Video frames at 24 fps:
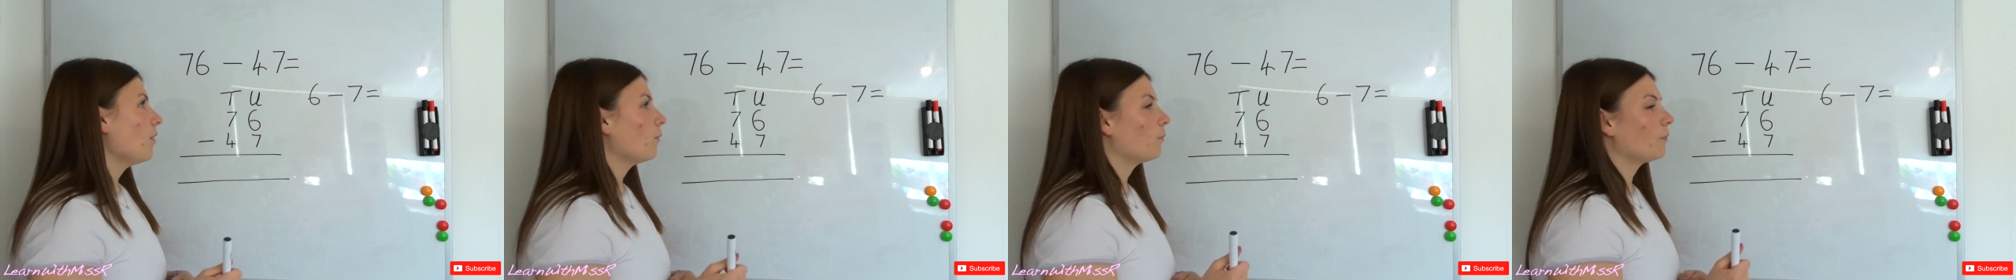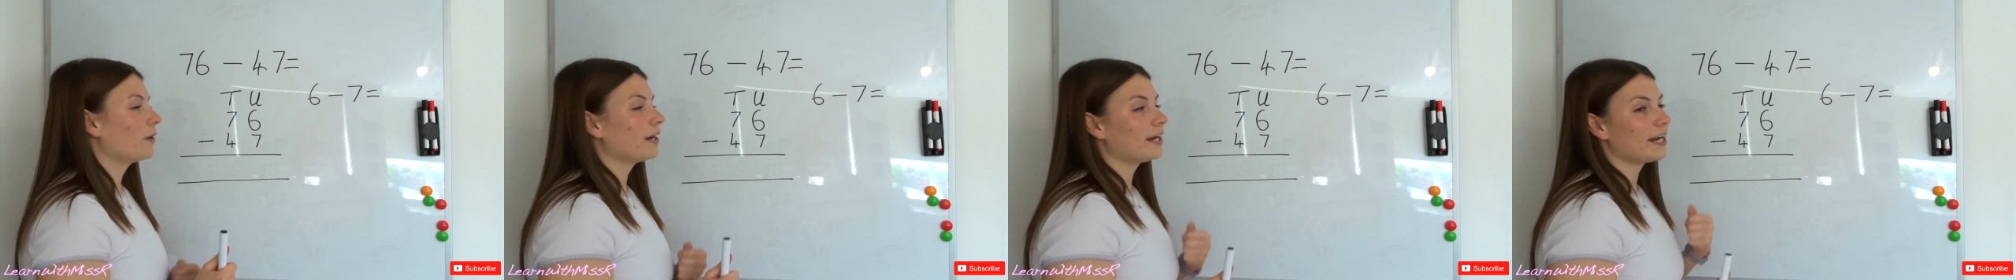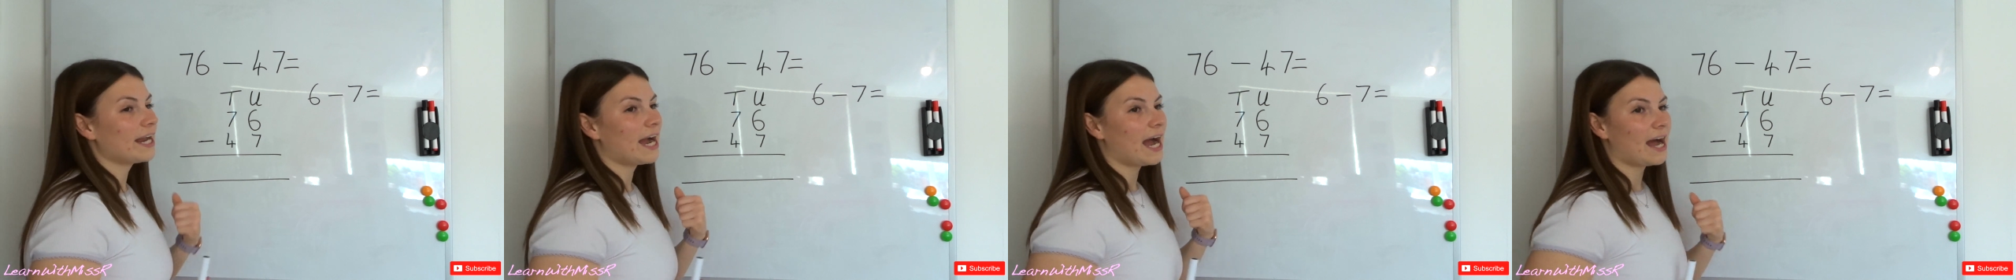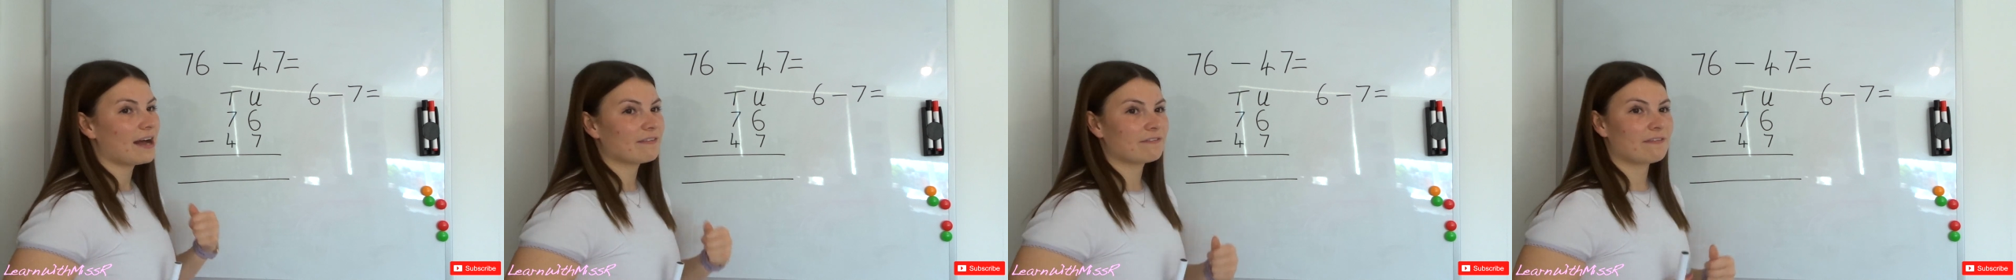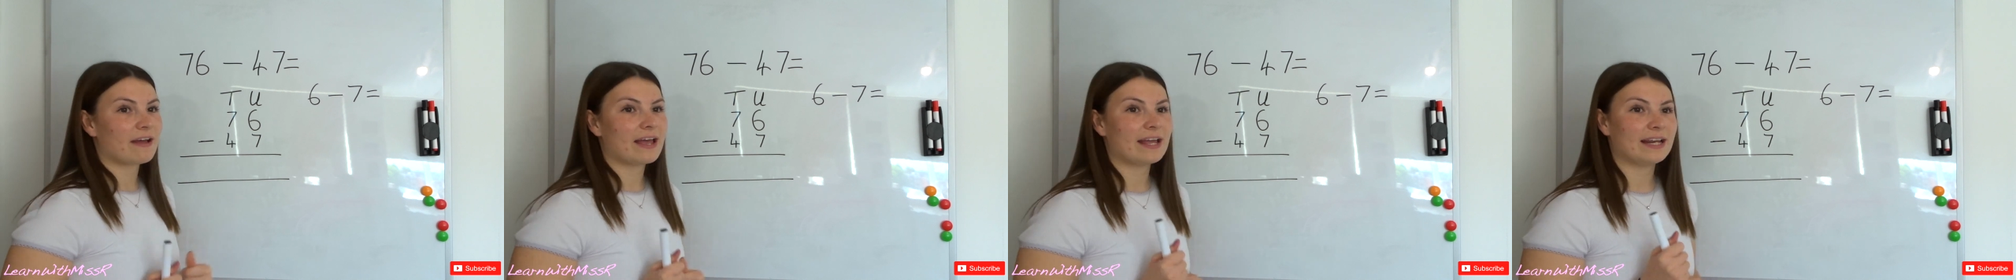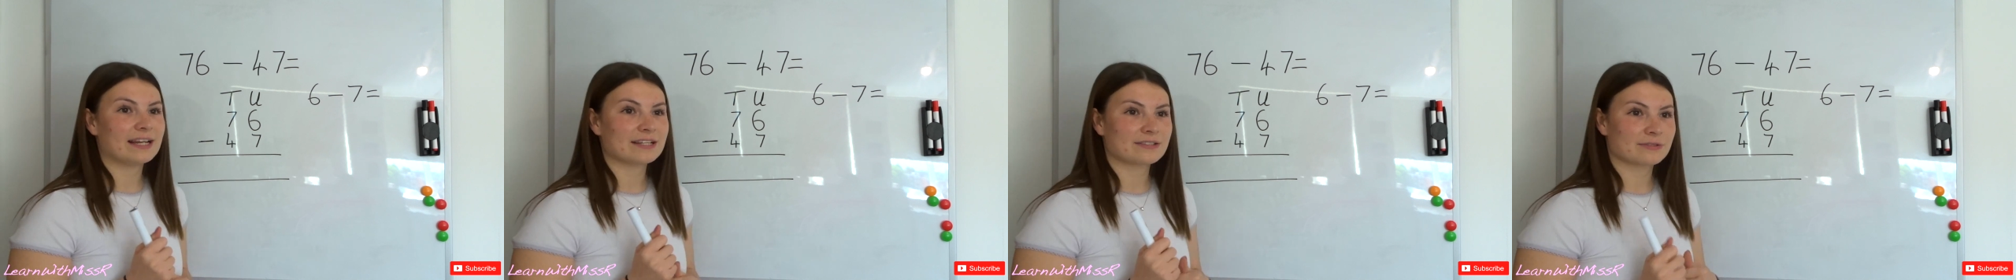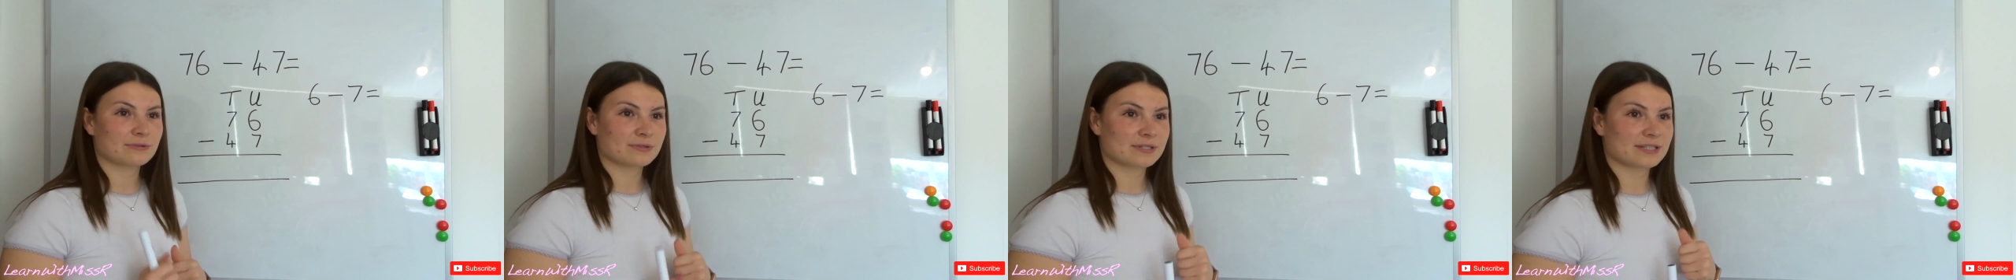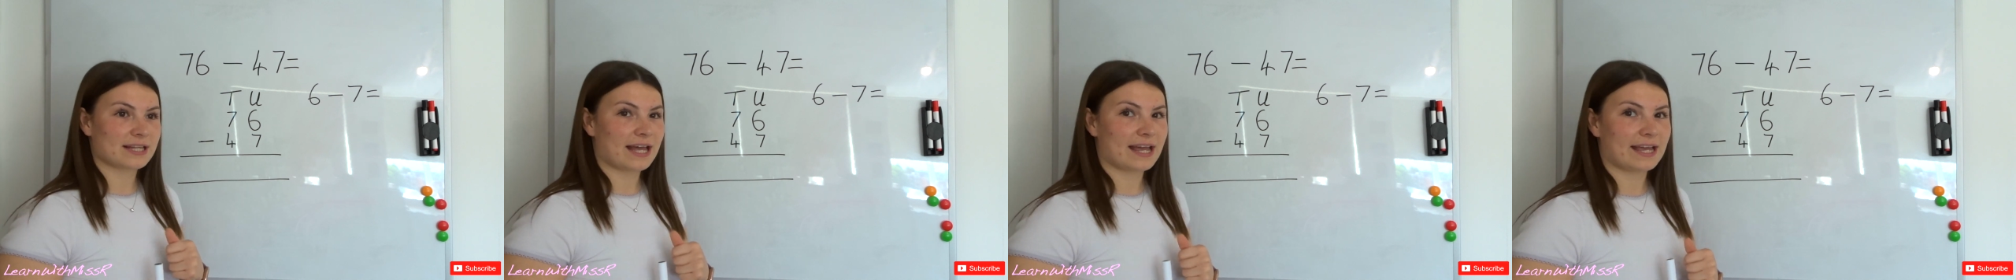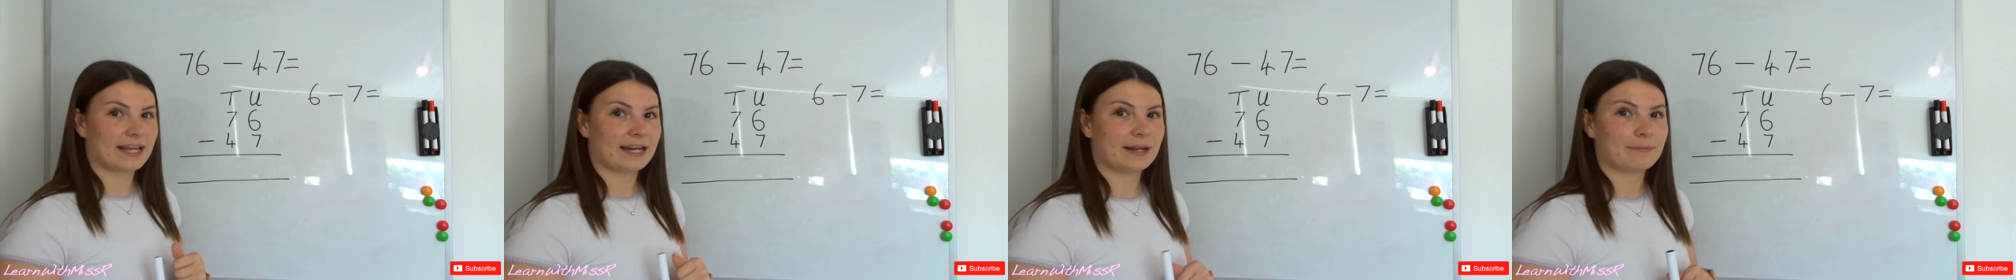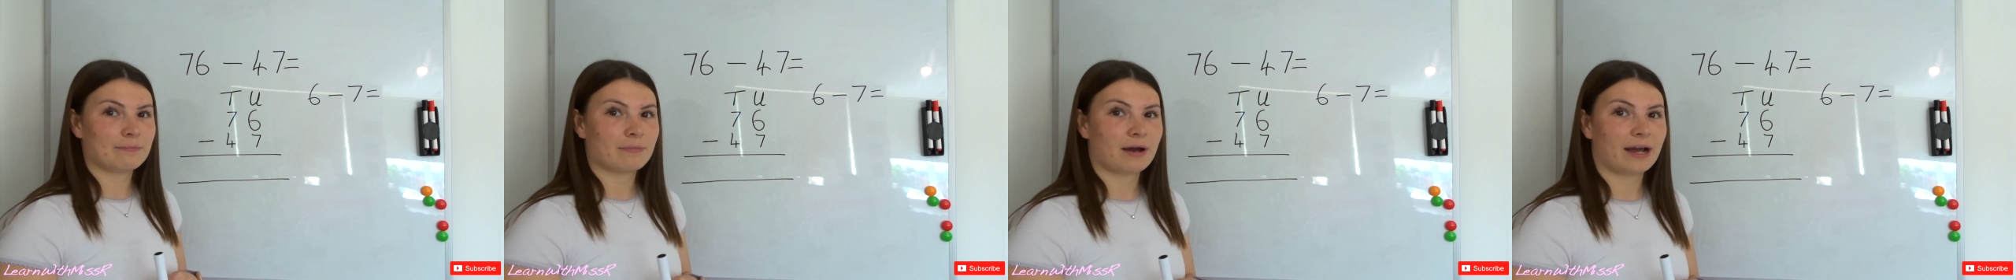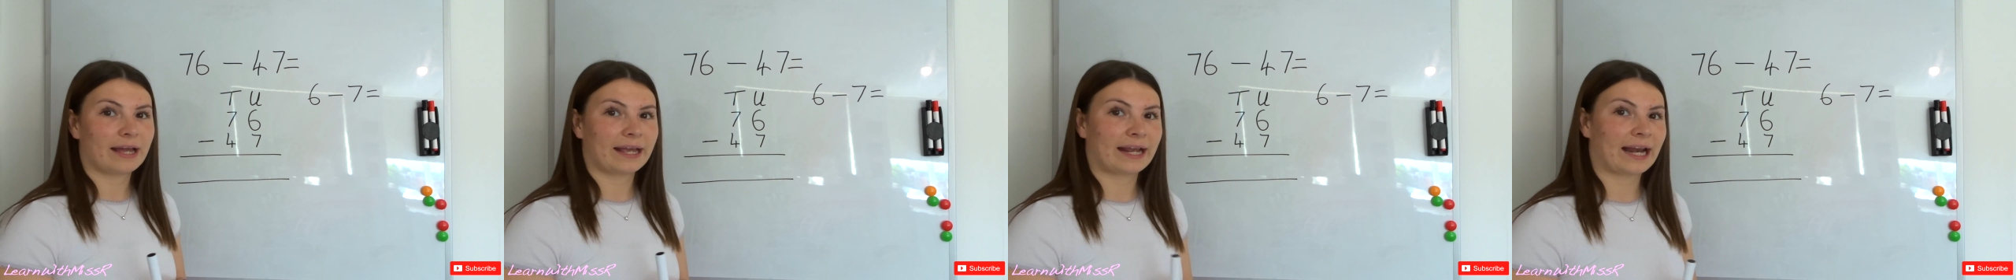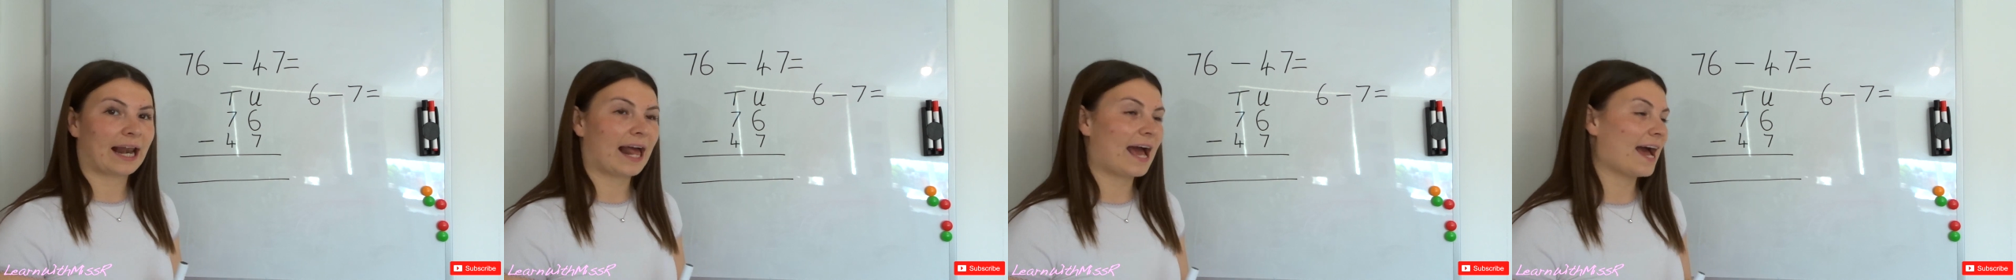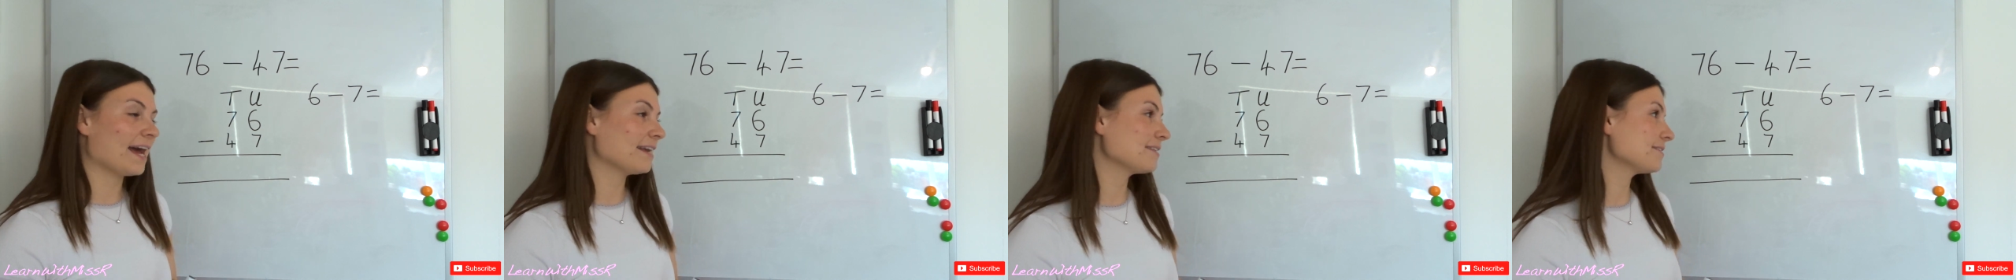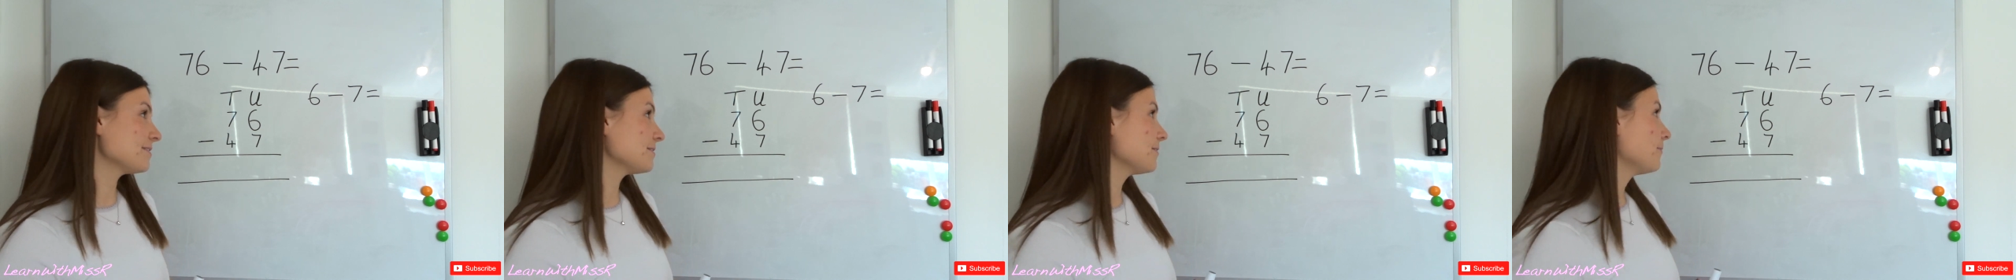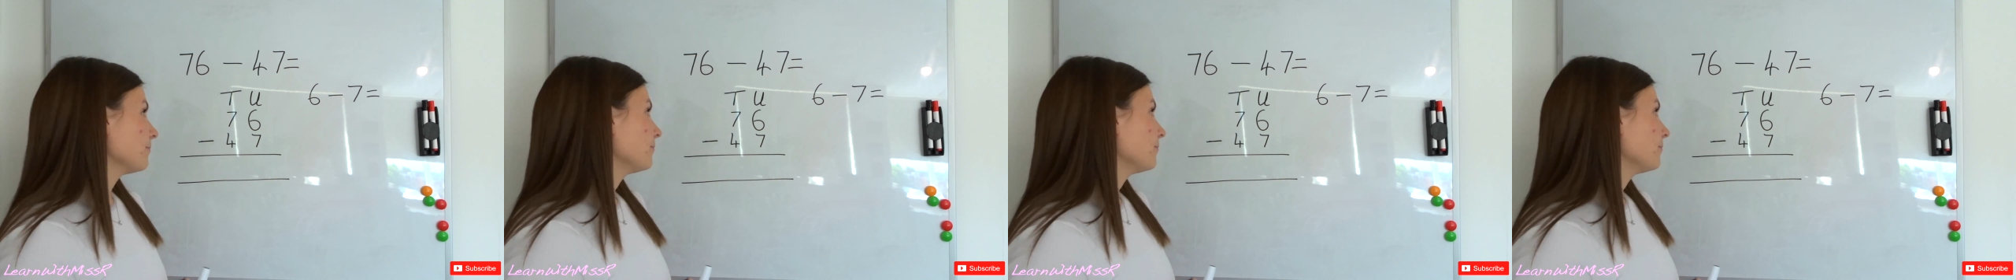we have a little saying in my class.